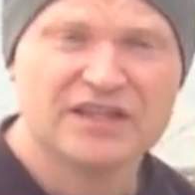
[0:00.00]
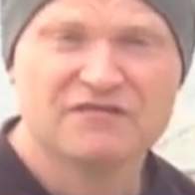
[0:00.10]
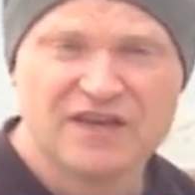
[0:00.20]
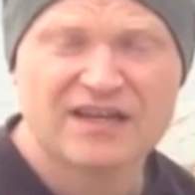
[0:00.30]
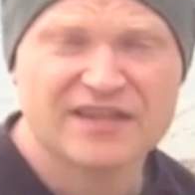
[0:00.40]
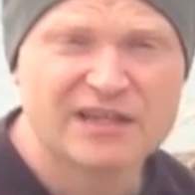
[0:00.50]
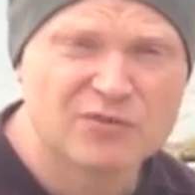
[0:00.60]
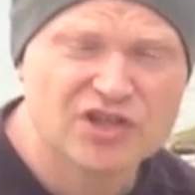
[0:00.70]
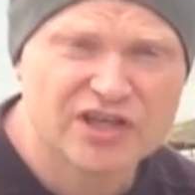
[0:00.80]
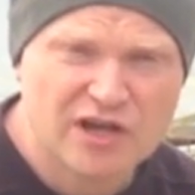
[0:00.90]
And in fact, I think I'm
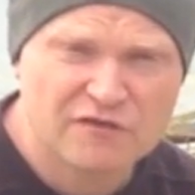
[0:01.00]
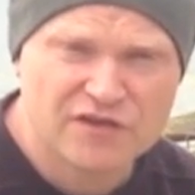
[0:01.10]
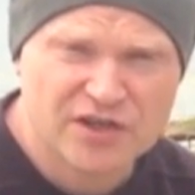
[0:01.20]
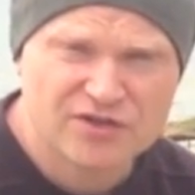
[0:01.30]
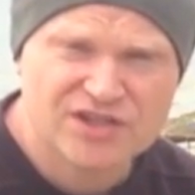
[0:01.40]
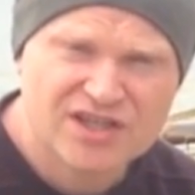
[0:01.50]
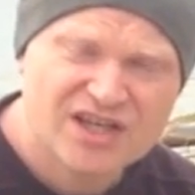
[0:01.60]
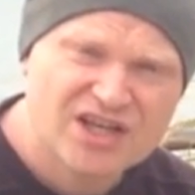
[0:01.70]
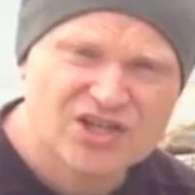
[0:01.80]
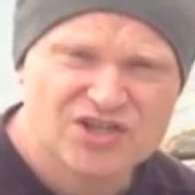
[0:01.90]
going to go for those,
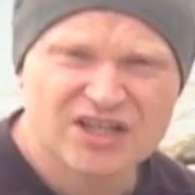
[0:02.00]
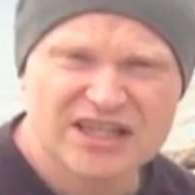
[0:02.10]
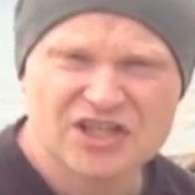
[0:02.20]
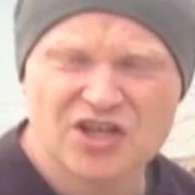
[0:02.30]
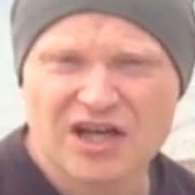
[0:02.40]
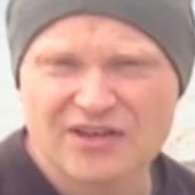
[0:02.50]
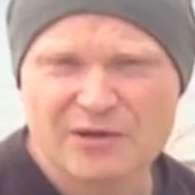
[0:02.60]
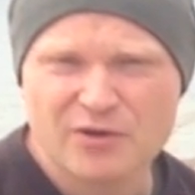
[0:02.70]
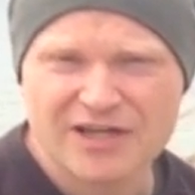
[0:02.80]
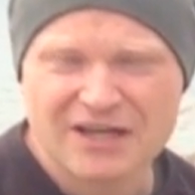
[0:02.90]
so I'll let you know how
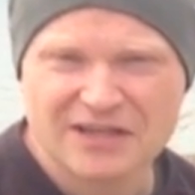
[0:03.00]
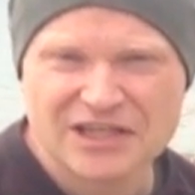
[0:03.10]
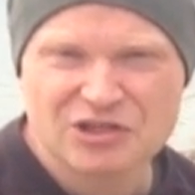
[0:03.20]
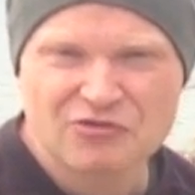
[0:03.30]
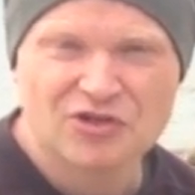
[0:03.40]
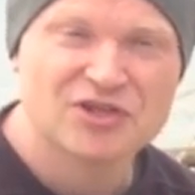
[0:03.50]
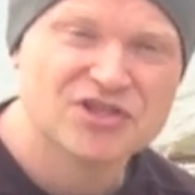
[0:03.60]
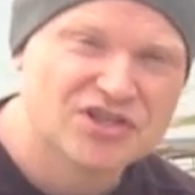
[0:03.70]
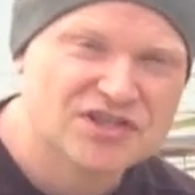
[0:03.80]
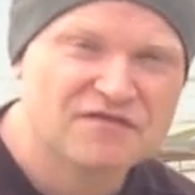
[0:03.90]
they work out later on.
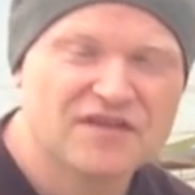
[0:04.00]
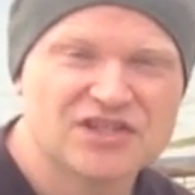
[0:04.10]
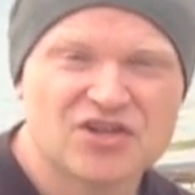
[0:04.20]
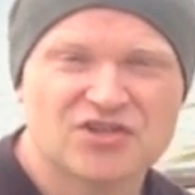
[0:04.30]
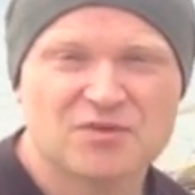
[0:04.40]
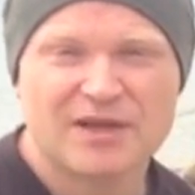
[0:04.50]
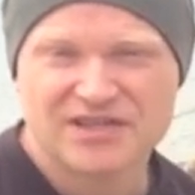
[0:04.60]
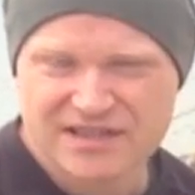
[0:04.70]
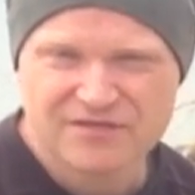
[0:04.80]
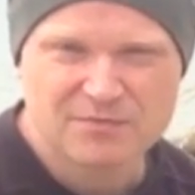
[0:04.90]
Those custom fits cost
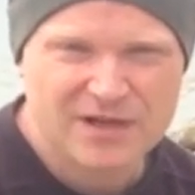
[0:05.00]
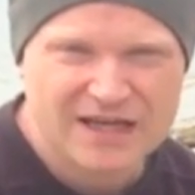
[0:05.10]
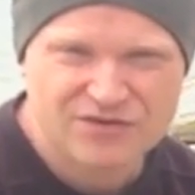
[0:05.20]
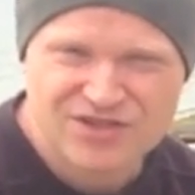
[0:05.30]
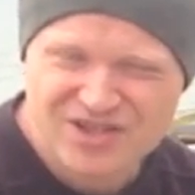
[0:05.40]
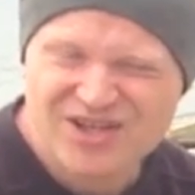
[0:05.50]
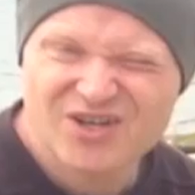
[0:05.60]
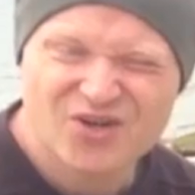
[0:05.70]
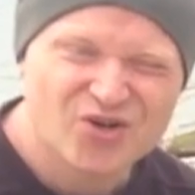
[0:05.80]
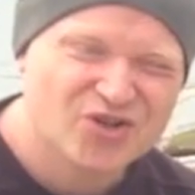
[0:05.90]
about £70
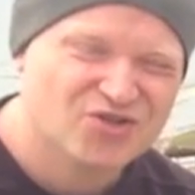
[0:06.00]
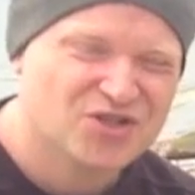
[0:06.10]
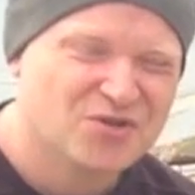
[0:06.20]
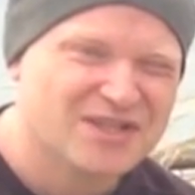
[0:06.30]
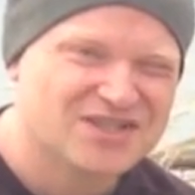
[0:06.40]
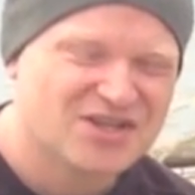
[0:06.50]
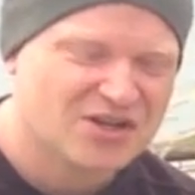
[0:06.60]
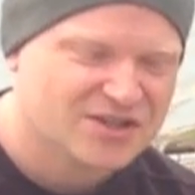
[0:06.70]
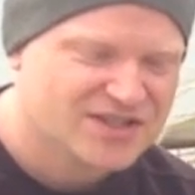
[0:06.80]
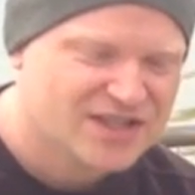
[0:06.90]
or
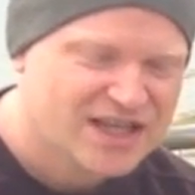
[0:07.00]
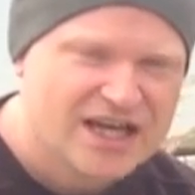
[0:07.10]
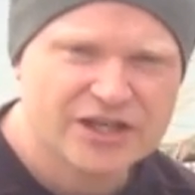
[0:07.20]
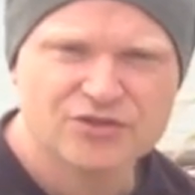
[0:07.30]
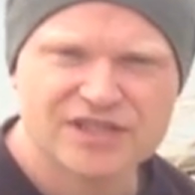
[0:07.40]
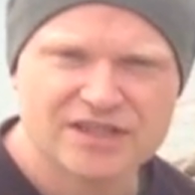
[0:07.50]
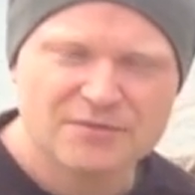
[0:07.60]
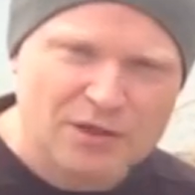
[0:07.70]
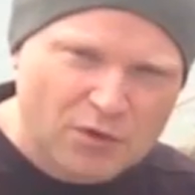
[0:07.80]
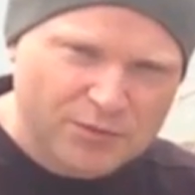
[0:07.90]
$100, and you'll see
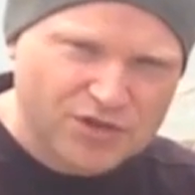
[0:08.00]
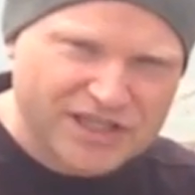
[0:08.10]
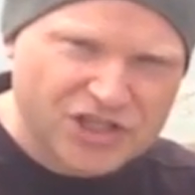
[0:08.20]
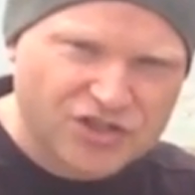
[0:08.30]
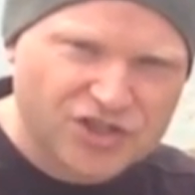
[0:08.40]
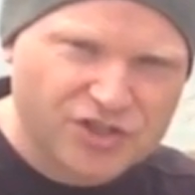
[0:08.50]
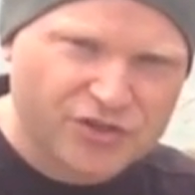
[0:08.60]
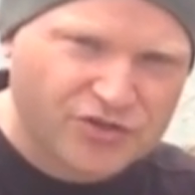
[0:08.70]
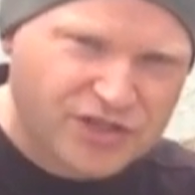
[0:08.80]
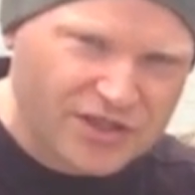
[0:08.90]
them. They're what musicians
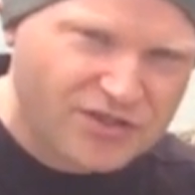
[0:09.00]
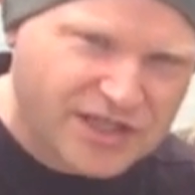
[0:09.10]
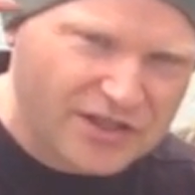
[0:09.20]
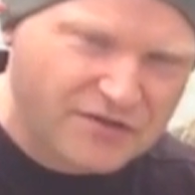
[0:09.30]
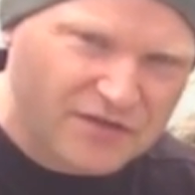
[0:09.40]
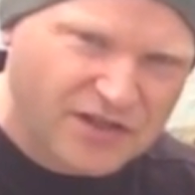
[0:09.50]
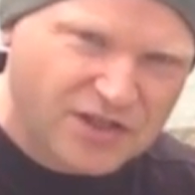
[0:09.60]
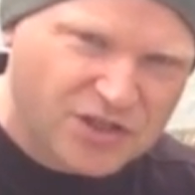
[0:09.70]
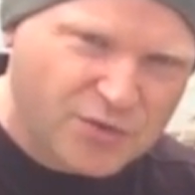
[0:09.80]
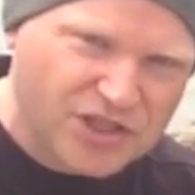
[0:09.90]
use. You'll see those kind of
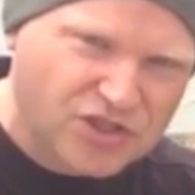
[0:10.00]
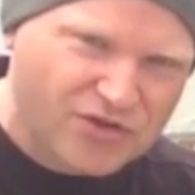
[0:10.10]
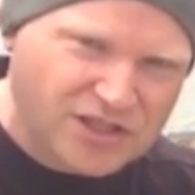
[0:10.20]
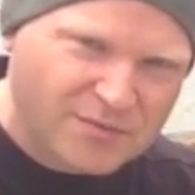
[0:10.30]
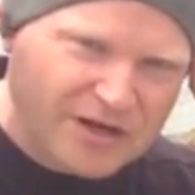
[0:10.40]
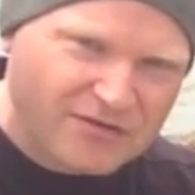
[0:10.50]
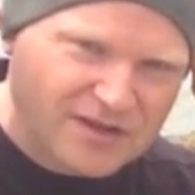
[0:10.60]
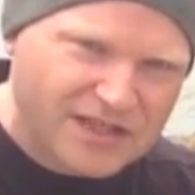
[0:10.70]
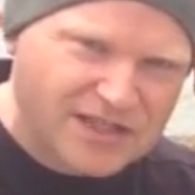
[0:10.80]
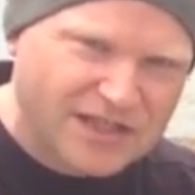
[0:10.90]
squishy transparent
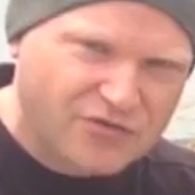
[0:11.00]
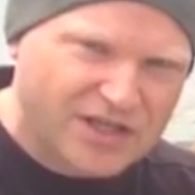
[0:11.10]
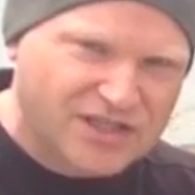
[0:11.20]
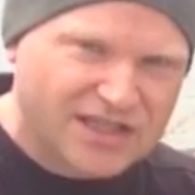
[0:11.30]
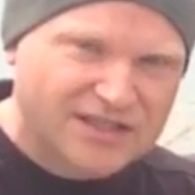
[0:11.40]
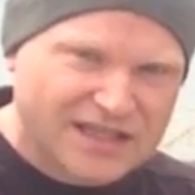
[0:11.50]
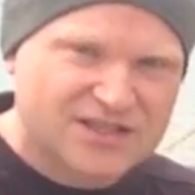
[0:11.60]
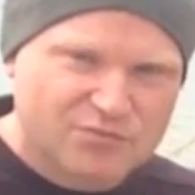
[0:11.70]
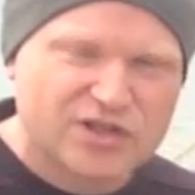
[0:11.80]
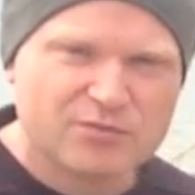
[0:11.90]
things in their ears.
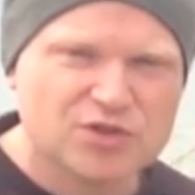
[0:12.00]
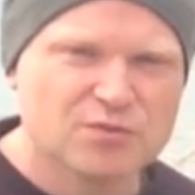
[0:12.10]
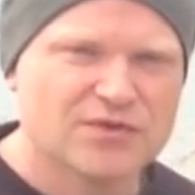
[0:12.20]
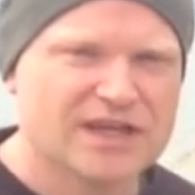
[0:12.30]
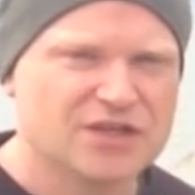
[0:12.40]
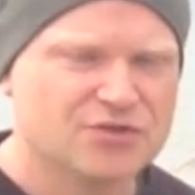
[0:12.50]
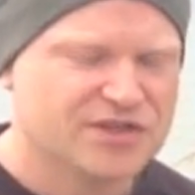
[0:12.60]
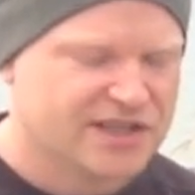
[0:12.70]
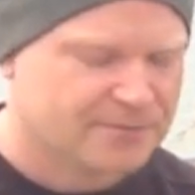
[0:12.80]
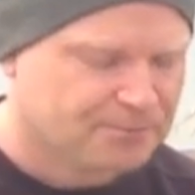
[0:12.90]
That's pretty much what they're
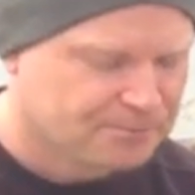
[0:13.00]
using.